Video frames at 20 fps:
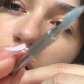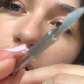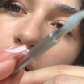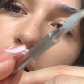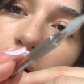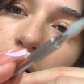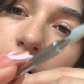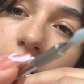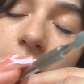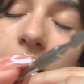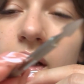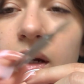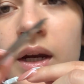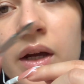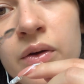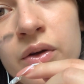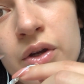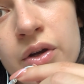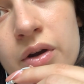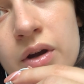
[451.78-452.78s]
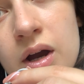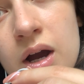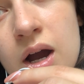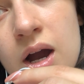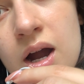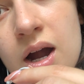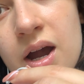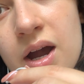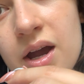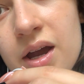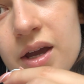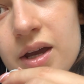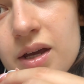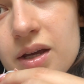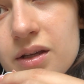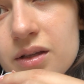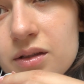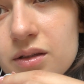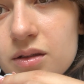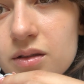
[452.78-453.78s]
Okay, now your
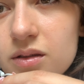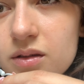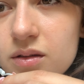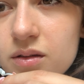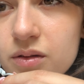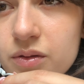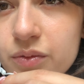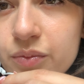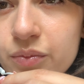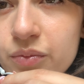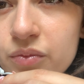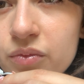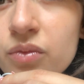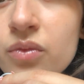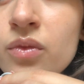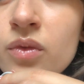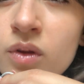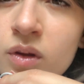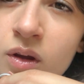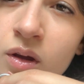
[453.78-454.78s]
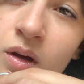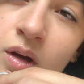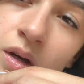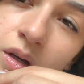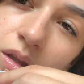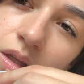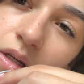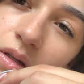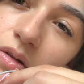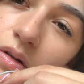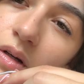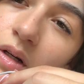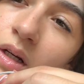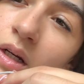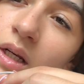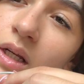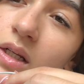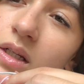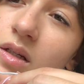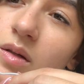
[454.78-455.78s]
eyes. These are
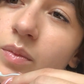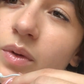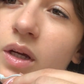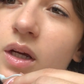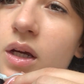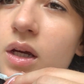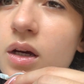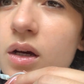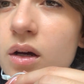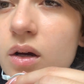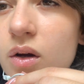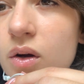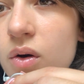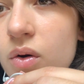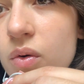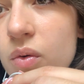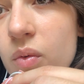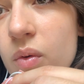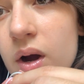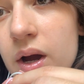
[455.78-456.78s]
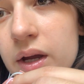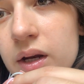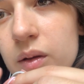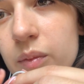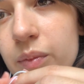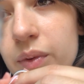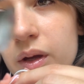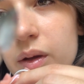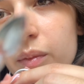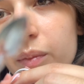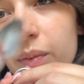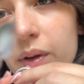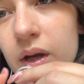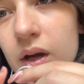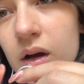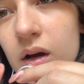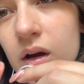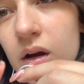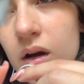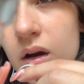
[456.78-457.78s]
going to need to be quite a bit
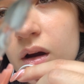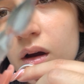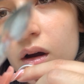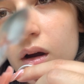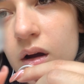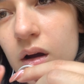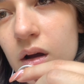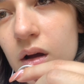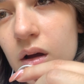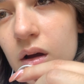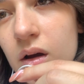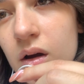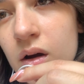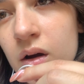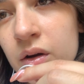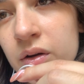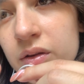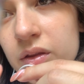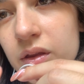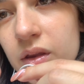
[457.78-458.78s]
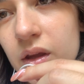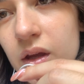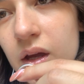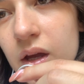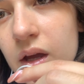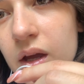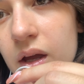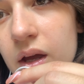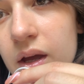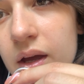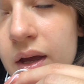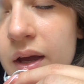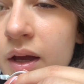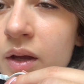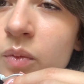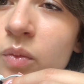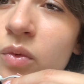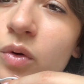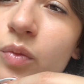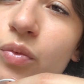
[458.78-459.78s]
bigger, aren't
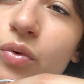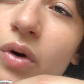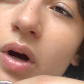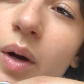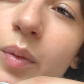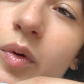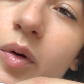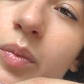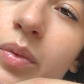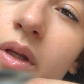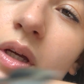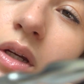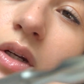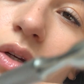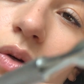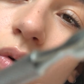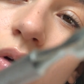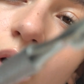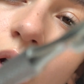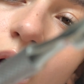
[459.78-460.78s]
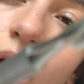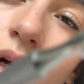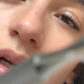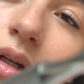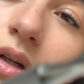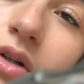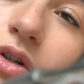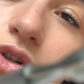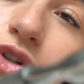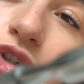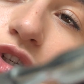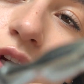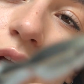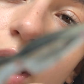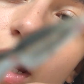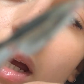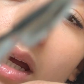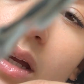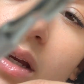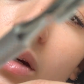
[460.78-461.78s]
they? And we'll probably do a color
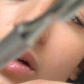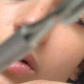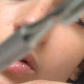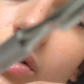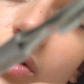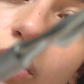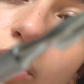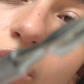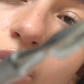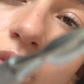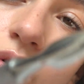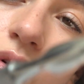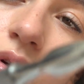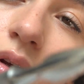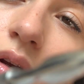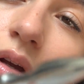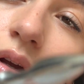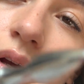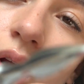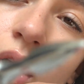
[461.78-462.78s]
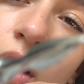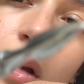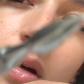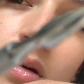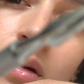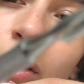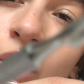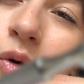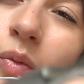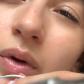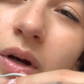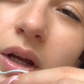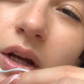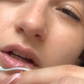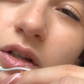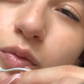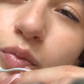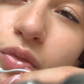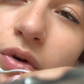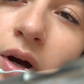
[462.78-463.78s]
change. Nobody
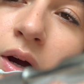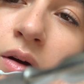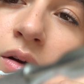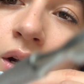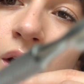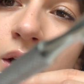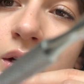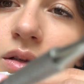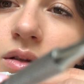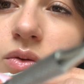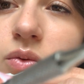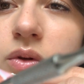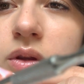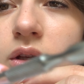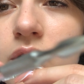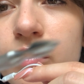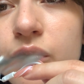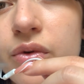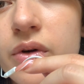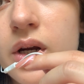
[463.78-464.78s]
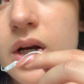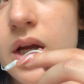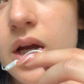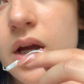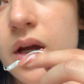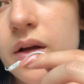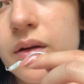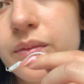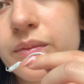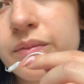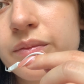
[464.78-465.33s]
has brown eyes when they're pretty.